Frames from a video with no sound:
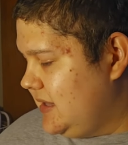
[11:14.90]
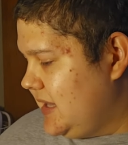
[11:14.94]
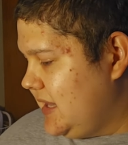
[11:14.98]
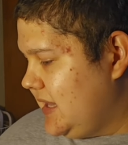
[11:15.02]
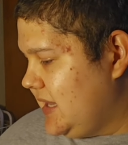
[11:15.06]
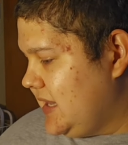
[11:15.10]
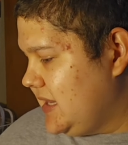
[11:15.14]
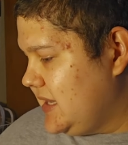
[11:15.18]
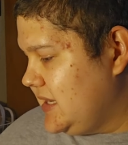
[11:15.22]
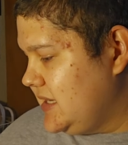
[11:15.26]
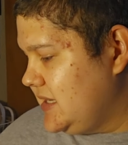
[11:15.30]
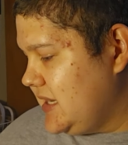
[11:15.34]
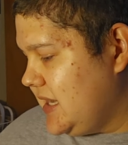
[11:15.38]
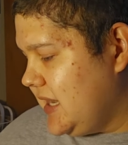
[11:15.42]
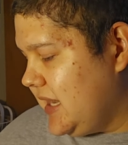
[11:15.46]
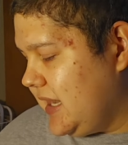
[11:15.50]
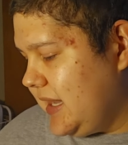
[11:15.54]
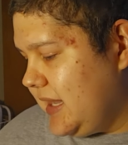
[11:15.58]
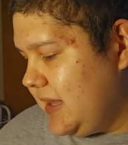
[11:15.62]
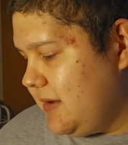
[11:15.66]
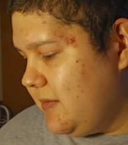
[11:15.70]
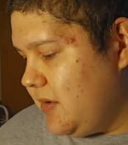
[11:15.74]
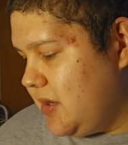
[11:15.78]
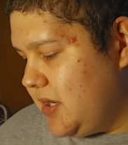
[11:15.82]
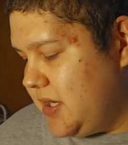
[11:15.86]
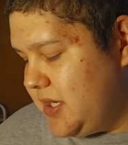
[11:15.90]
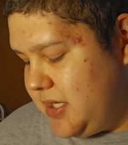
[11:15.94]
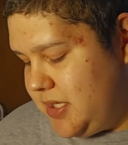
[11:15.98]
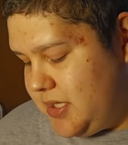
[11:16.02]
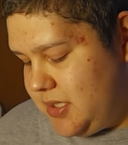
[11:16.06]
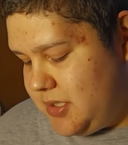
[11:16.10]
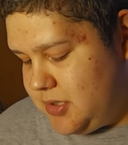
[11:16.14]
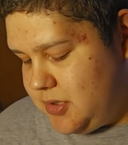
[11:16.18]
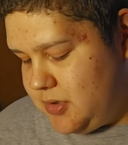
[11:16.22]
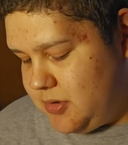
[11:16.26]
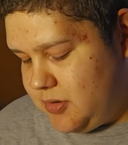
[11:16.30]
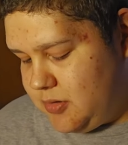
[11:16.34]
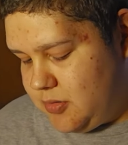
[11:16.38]
And I
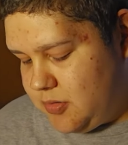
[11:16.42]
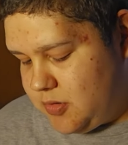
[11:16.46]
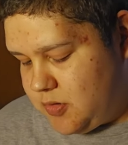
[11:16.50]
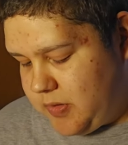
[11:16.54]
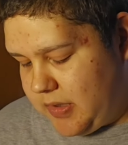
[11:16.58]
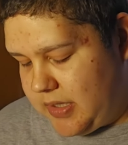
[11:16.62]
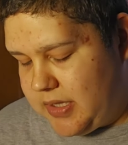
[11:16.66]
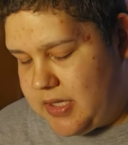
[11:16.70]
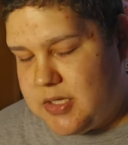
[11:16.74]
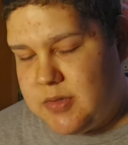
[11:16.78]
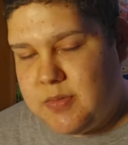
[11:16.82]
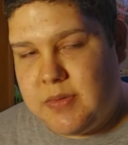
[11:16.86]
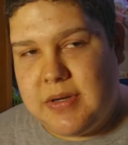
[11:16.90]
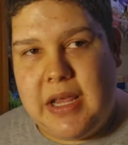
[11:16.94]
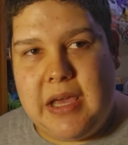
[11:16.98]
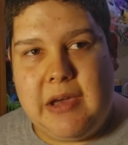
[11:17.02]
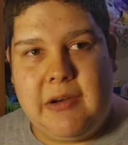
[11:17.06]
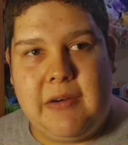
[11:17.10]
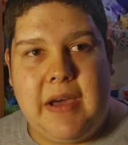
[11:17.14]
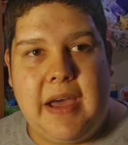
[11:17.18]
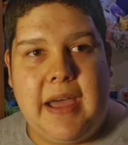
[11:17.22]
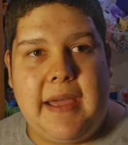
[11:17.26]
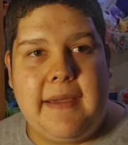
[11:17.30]
wanted to try this one out.